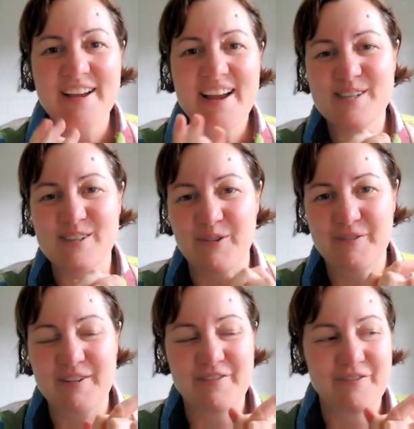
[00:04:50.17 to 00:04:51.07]
So
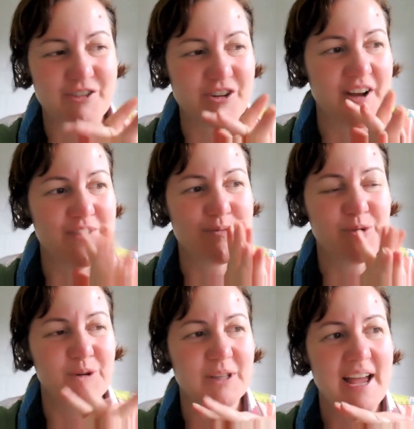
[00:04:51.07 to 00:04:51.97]
we've tried them
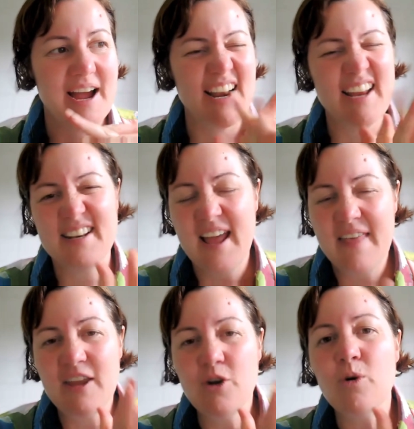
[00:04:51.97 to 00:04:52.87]
all out, and
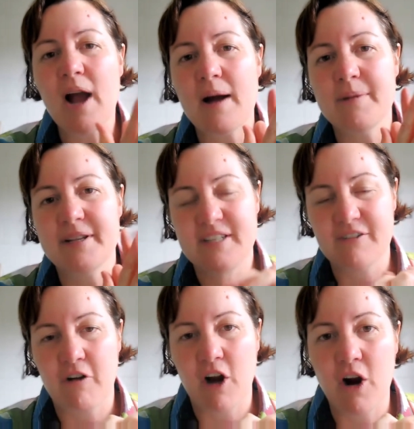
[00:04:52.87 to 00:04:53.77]
they all come at
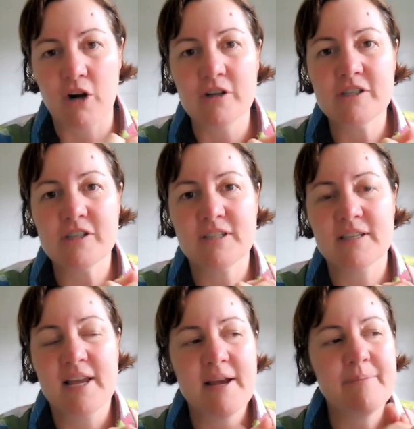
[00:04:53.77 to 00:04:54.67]
different
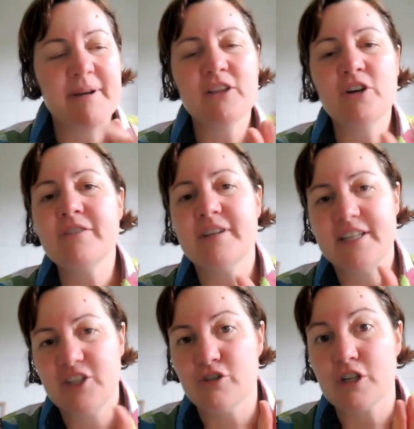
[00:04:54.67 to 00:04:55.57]
costs, but a lot of it
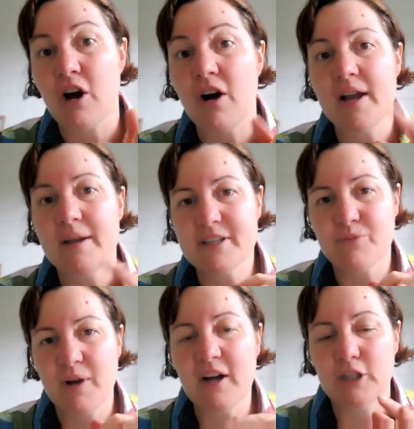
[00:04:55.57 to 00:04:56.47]
is your time as
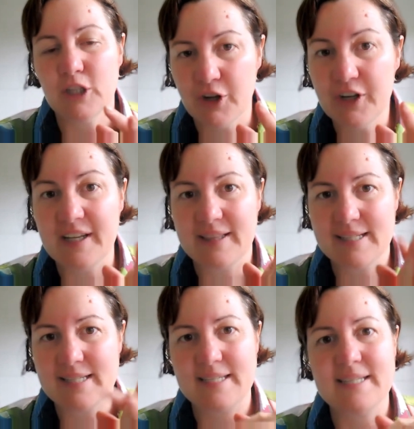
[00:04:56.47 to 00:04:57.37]
well, learning the
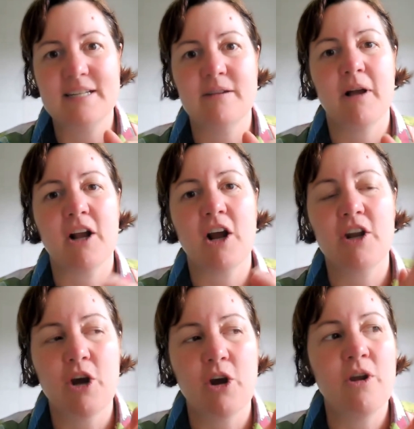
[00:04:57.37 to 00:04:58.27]
system. Like, I
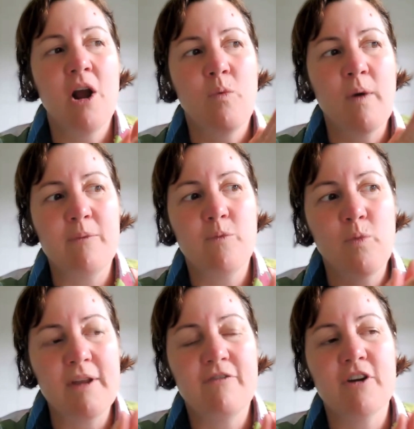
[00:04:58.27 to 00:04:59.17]
know when
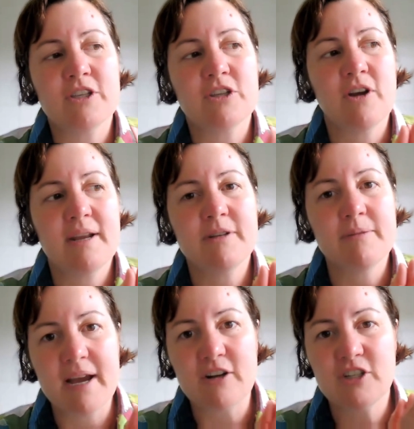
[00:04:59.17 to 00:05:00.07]
we first signed up to
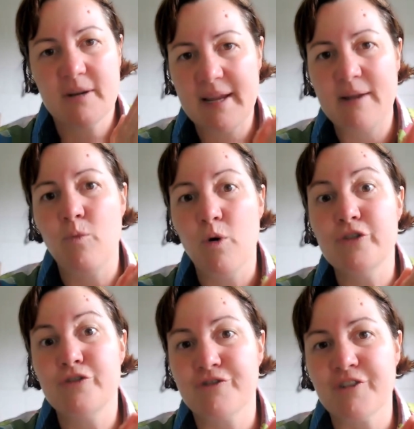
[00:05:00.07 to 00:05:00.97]
Mailchimp, it
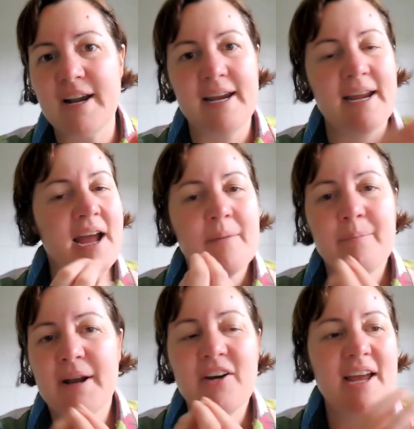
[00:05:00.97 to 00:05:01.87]
was free,
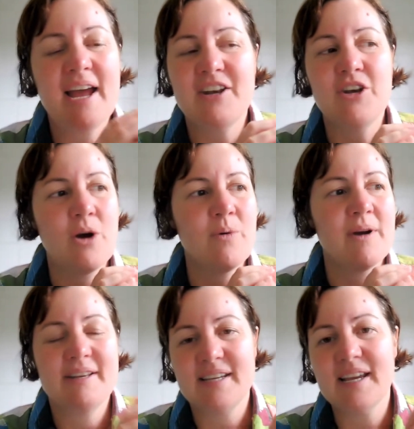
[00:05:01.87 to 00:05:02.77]
but I had no
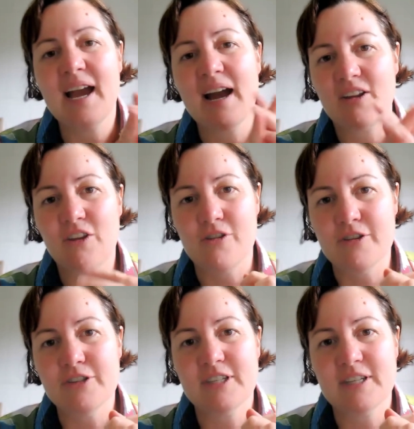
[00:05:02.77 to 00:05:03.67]
idea how to use